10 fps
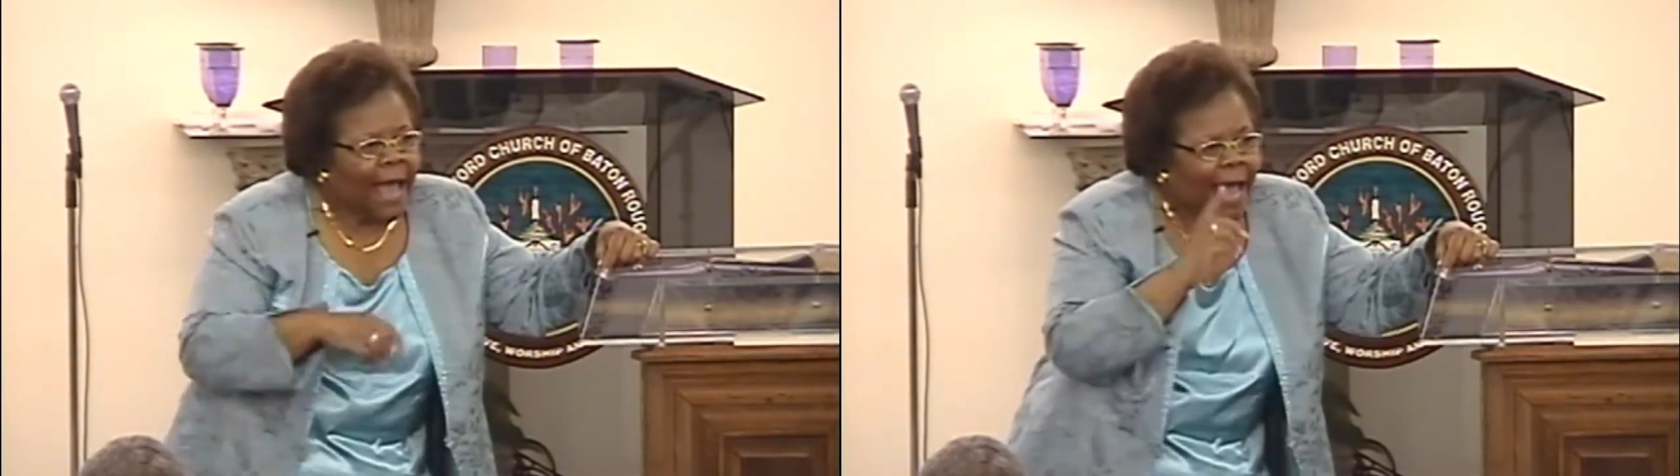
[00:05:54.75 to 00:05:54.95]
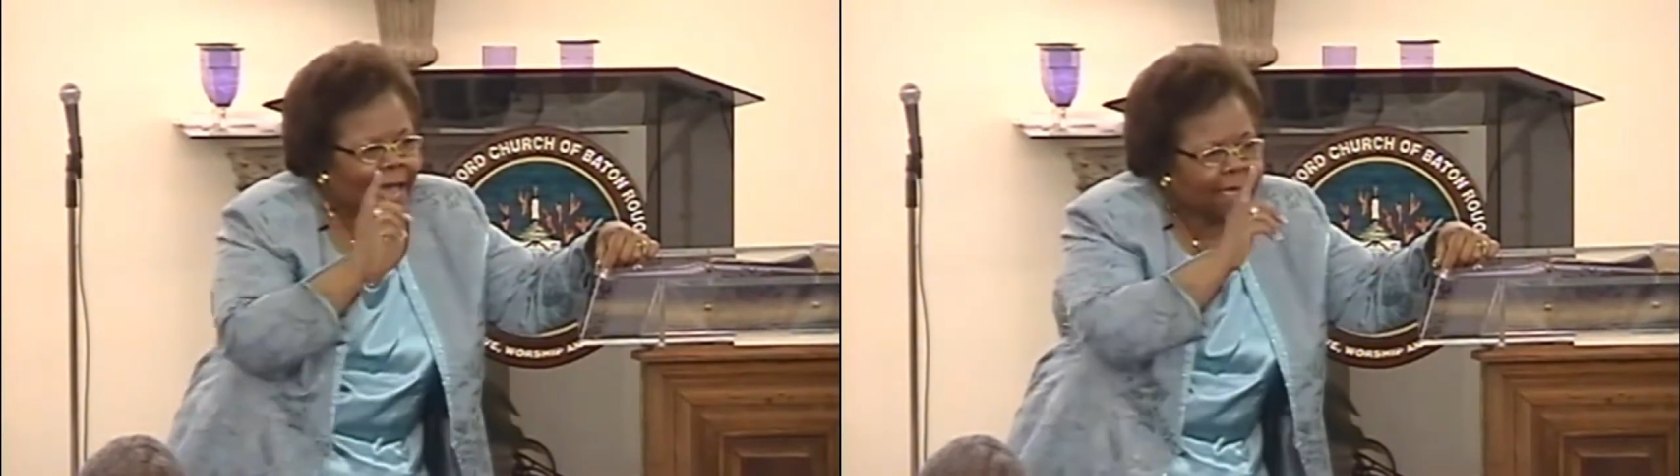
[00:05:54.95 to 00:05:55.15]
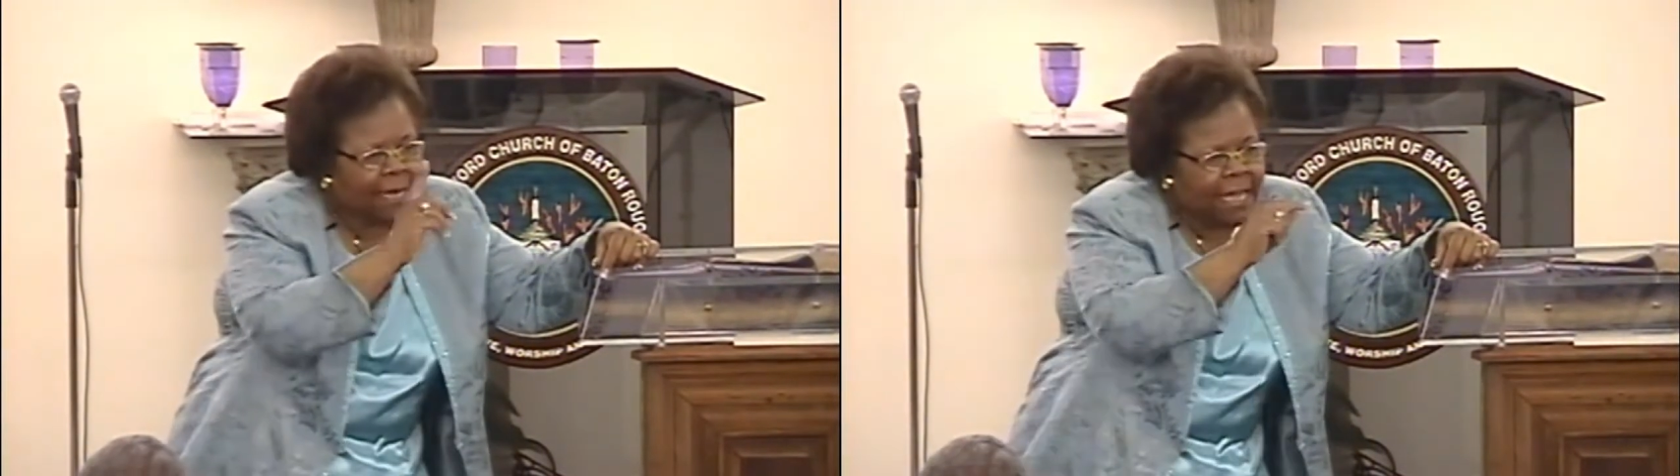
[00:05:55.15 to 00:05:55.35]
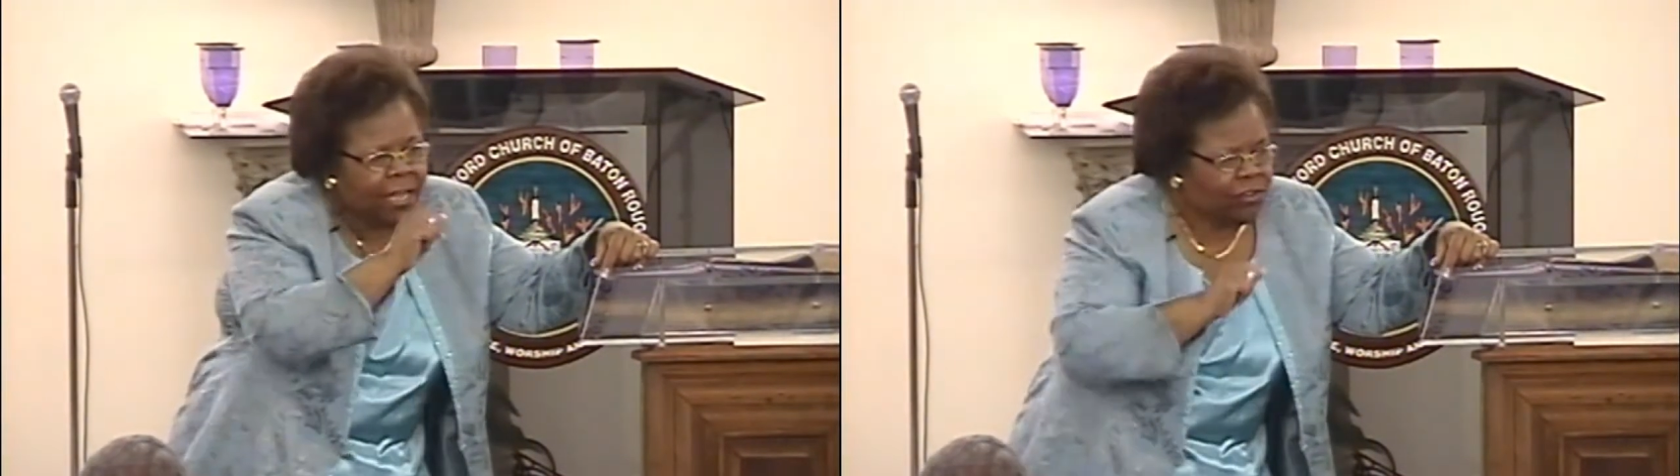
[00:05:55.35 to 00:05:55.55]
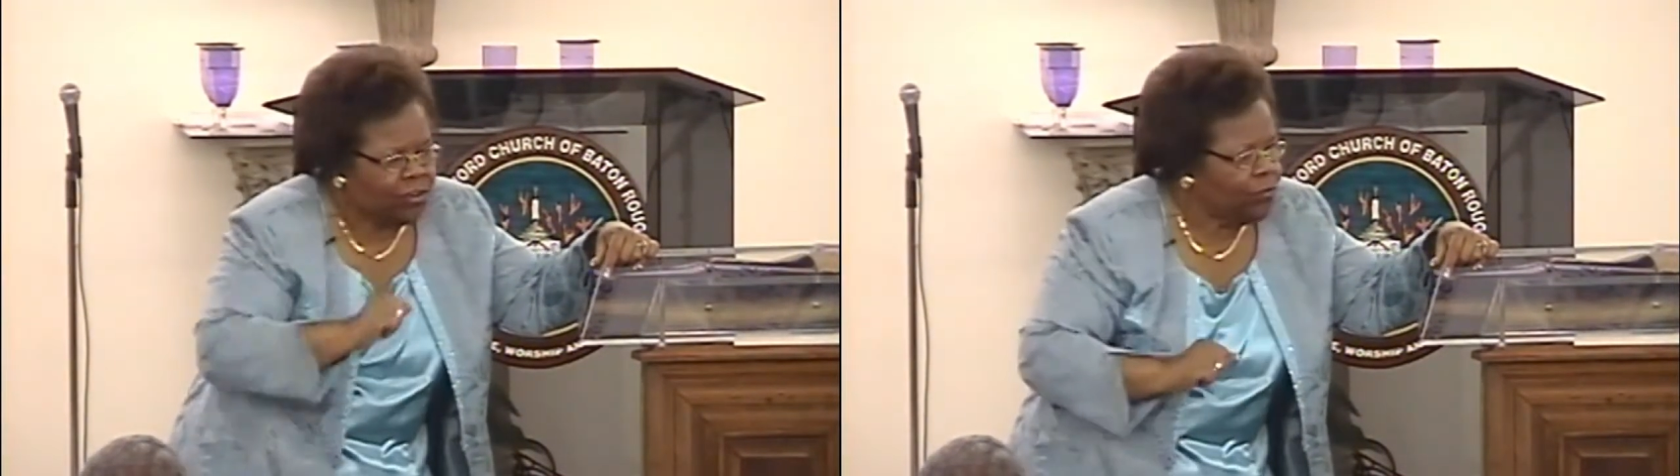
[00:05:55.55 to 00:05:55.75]
I
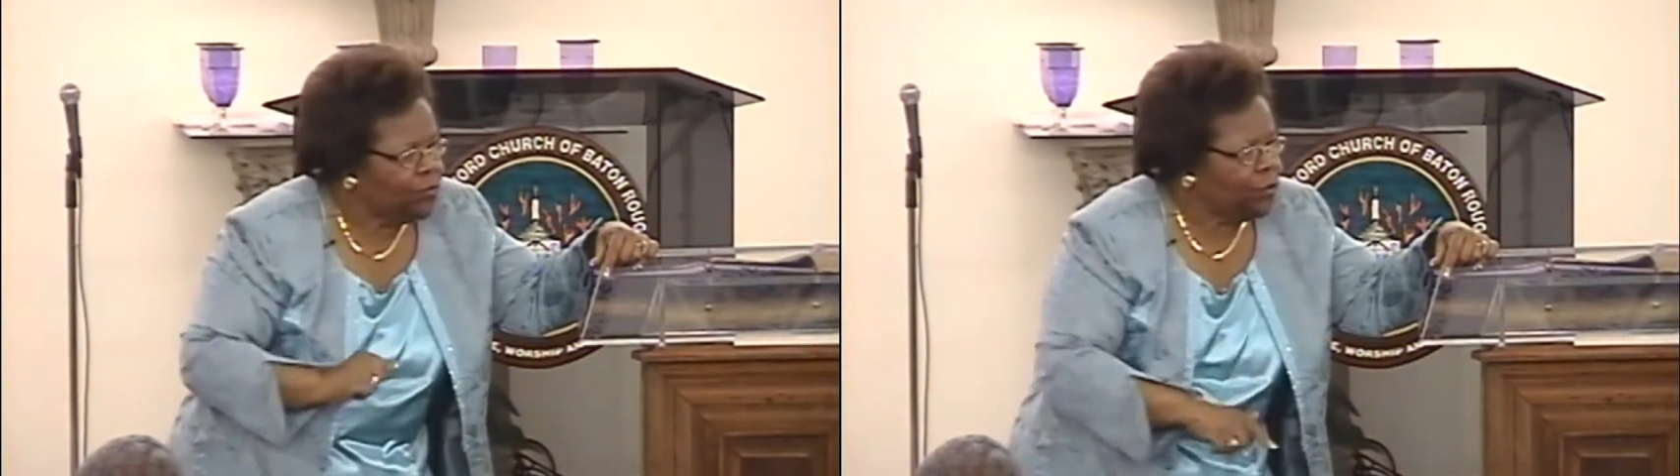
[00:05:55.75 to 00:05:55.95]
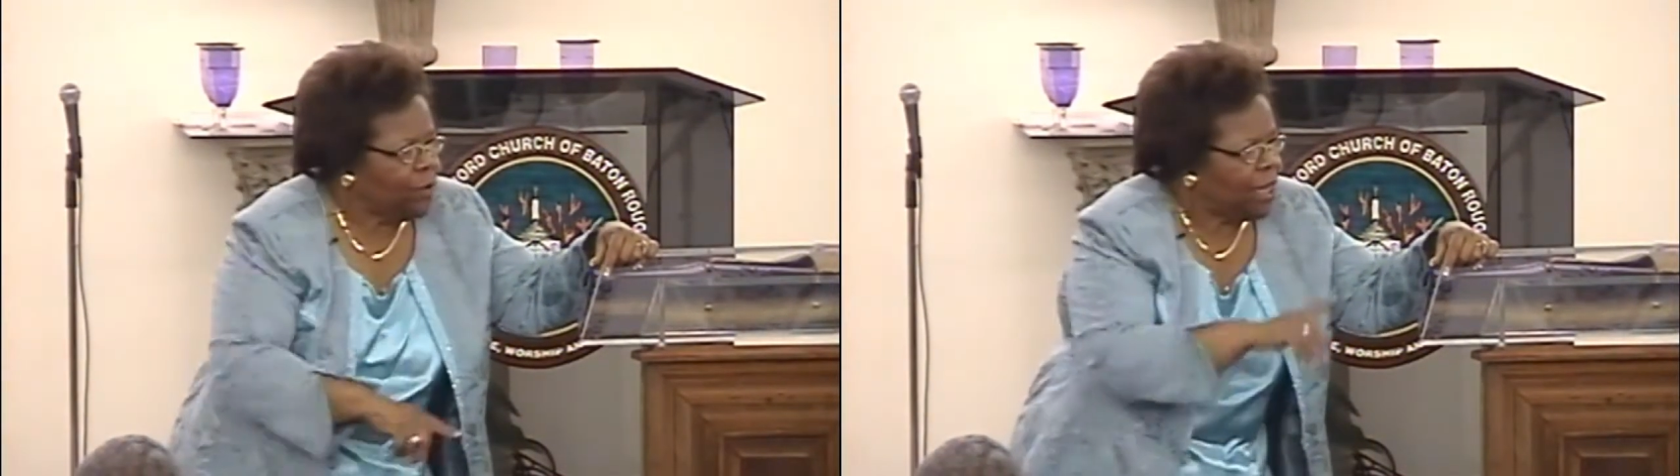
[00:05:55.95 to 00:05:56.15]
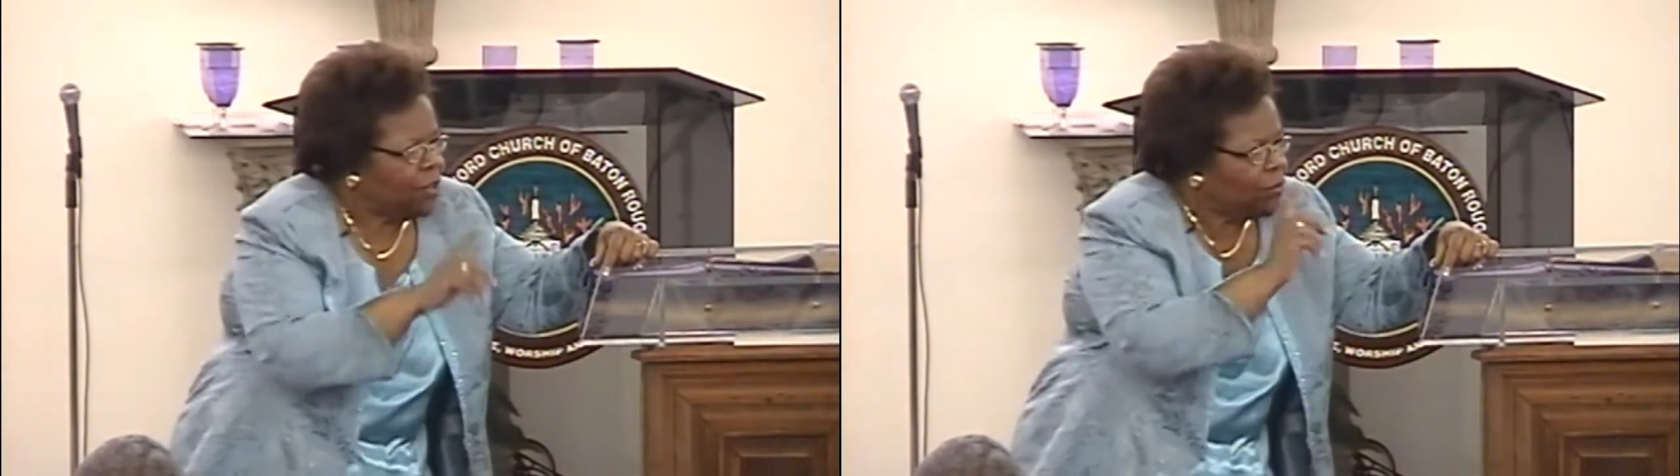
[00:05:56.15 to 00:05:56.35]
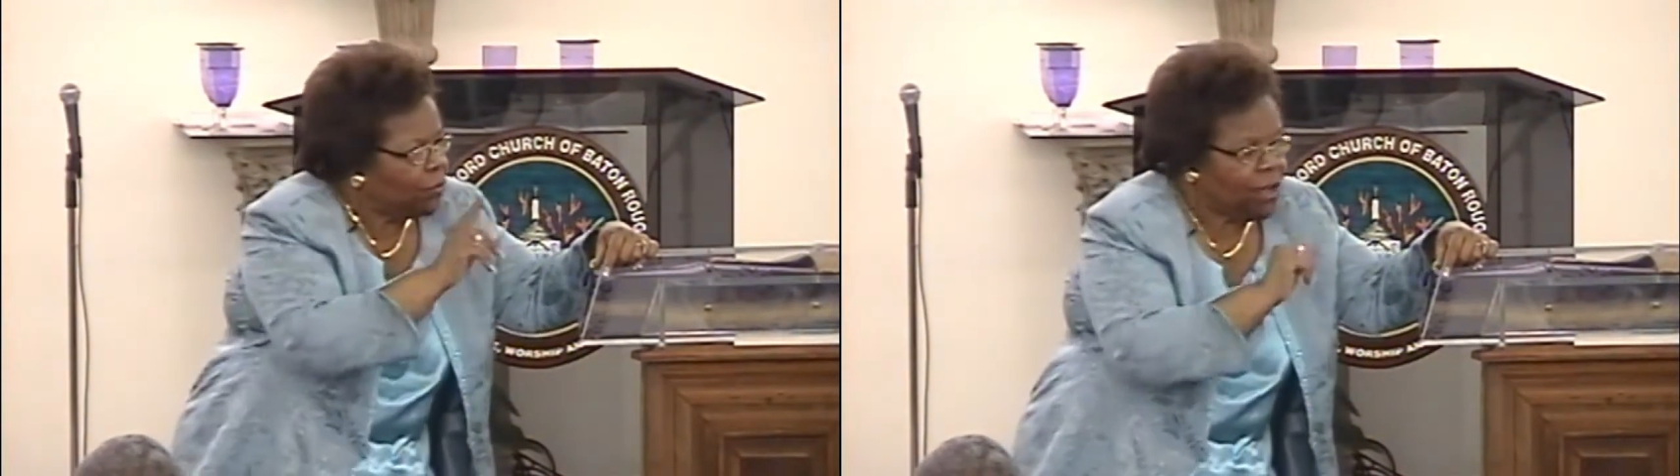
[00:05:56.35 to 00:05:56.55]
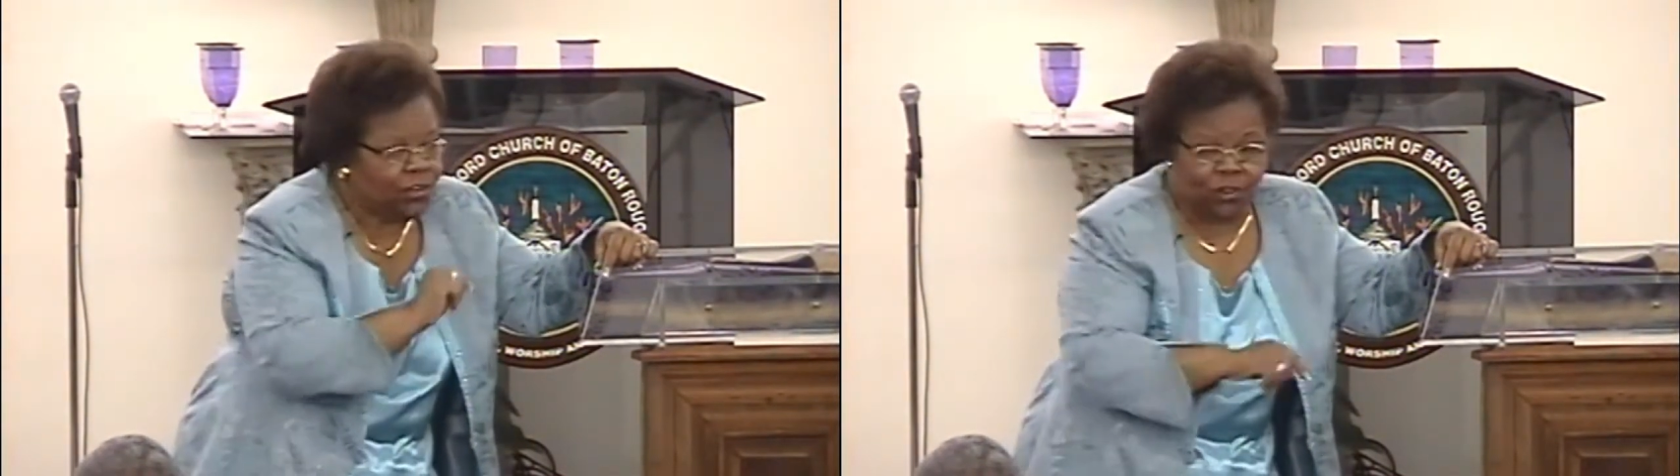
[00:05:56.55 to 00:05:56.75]
need you to
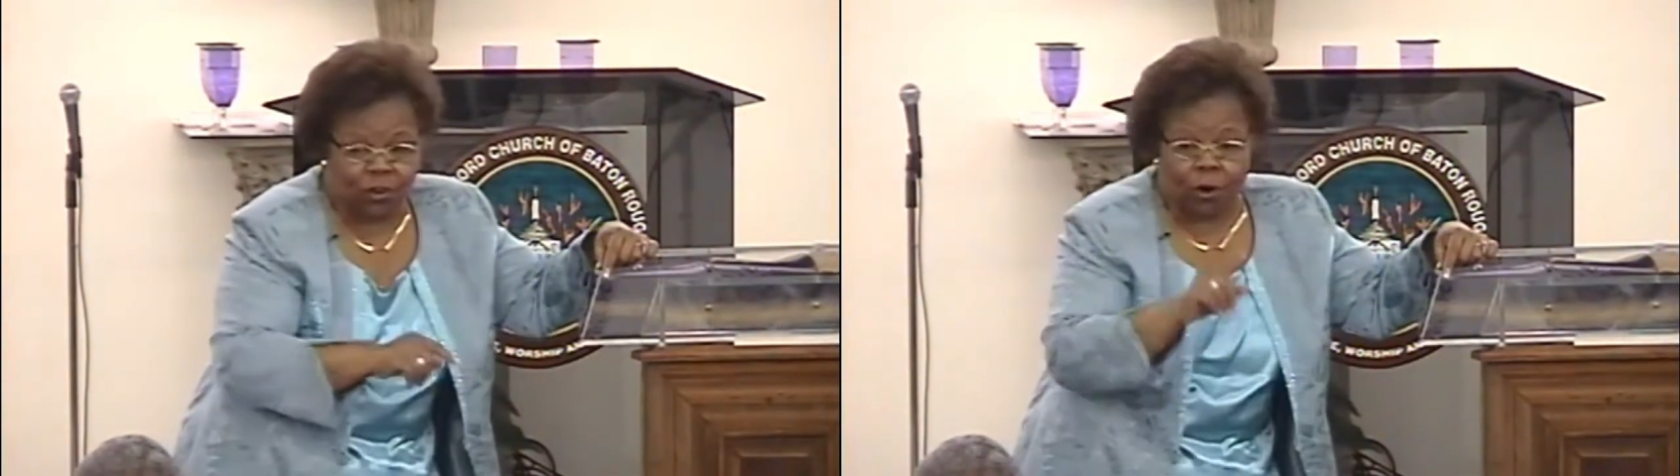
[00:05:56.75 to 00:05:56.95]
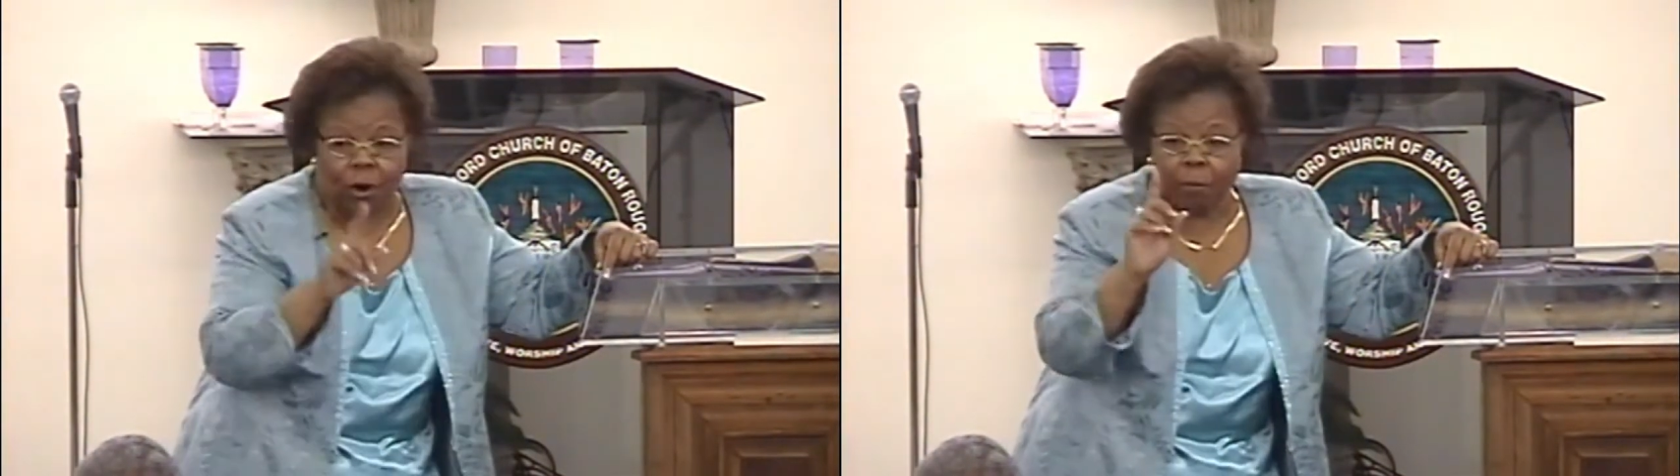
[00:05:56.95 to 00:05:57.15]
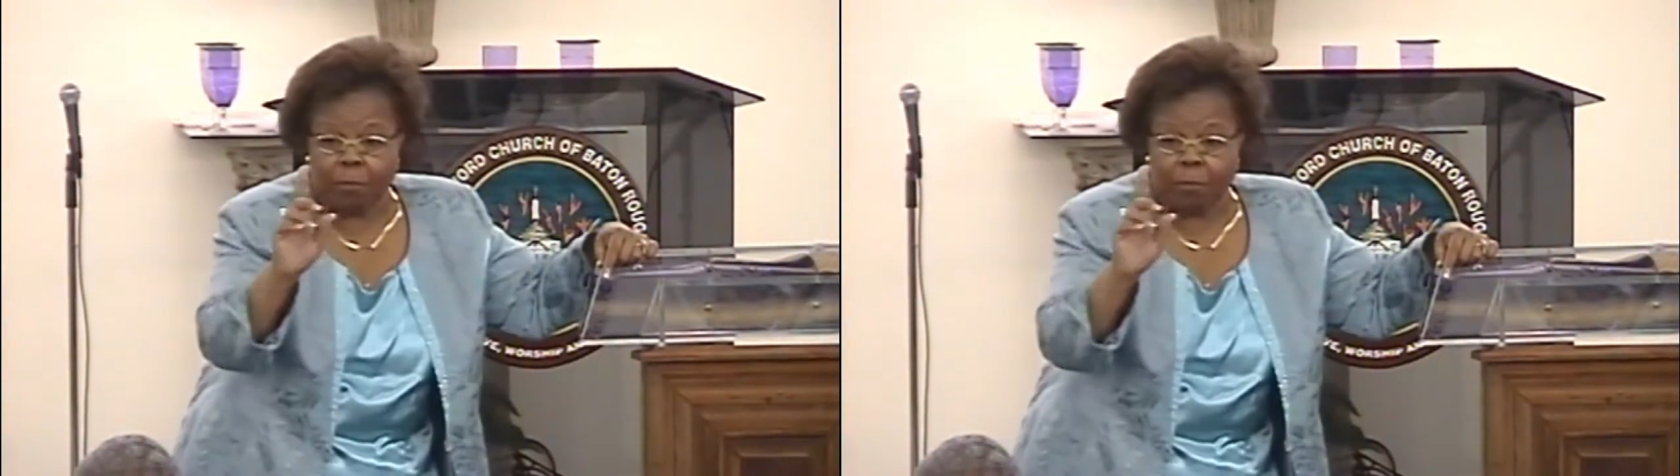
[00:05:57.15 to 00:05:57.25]
increase your